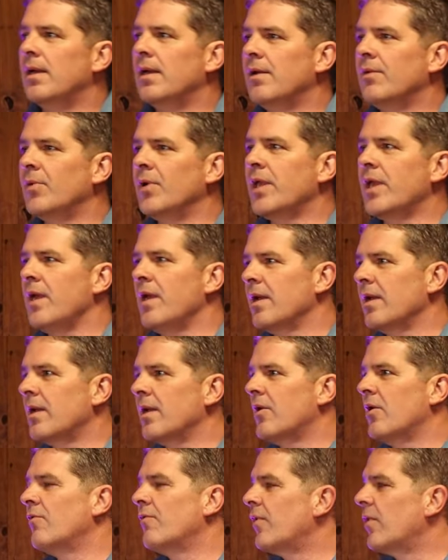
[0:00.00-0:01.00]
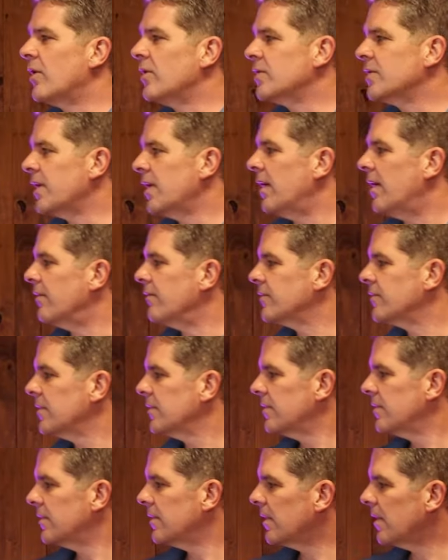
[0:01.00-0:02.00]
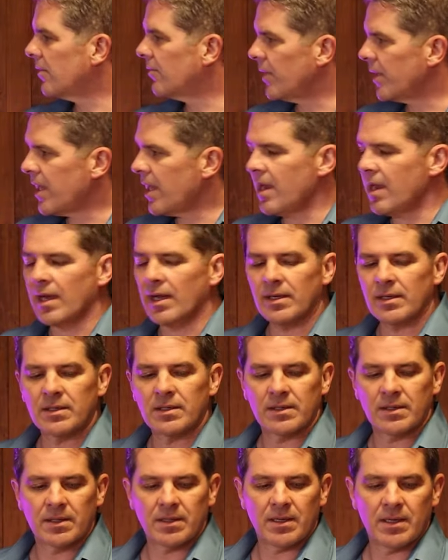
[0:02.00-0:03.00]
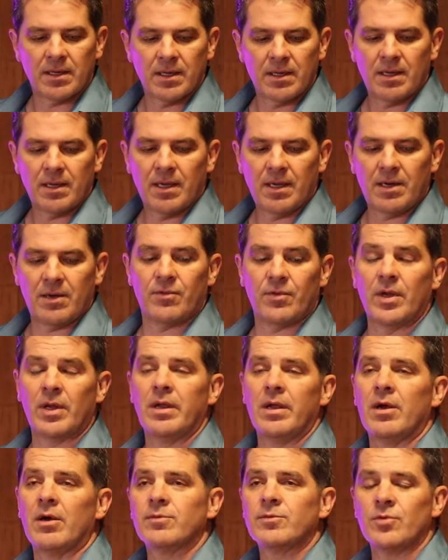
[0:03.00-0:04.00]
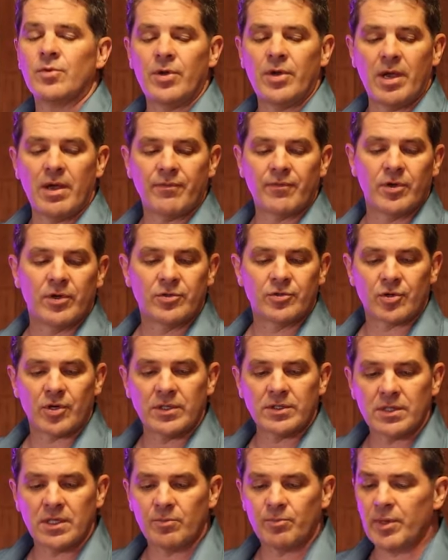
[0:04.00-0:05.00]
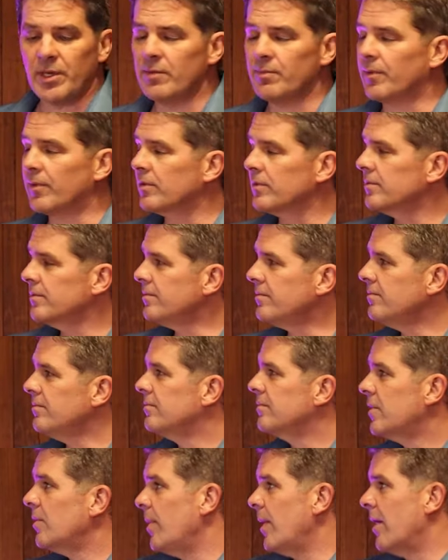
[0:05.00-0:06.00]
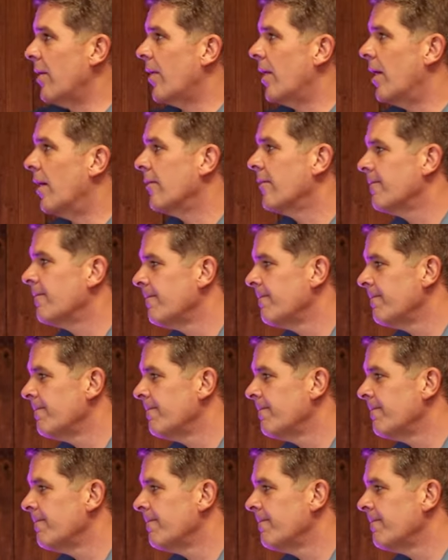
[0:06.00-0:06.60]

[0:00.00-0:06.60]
And we can get over ourselves. Like we can. And it really helps when you have good, trusting people to be around.